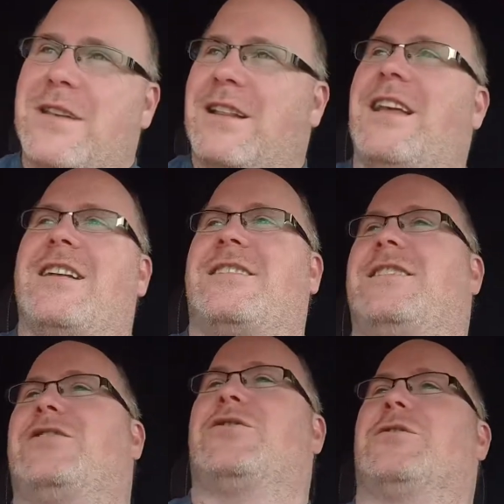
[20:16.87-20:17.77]
get that
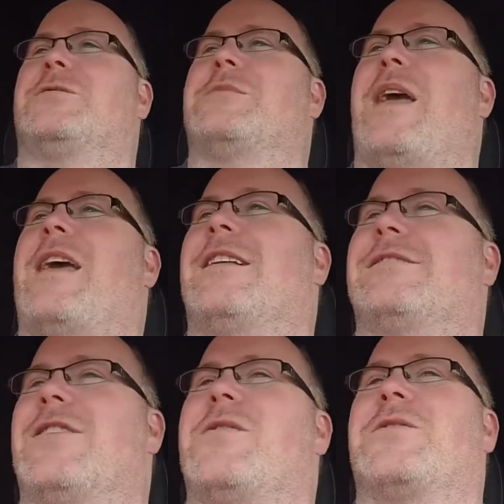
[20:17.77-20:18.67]
t-shirt, man.
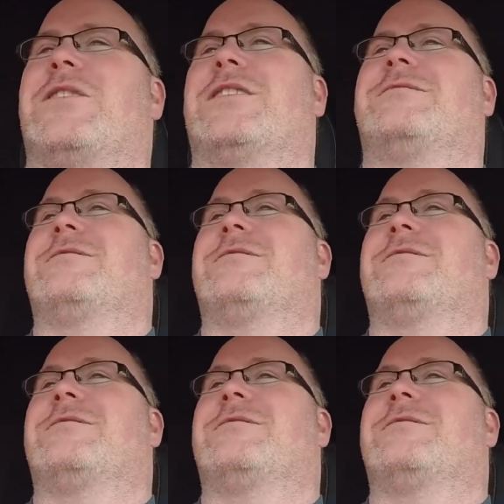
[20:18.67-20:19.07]
It's all good.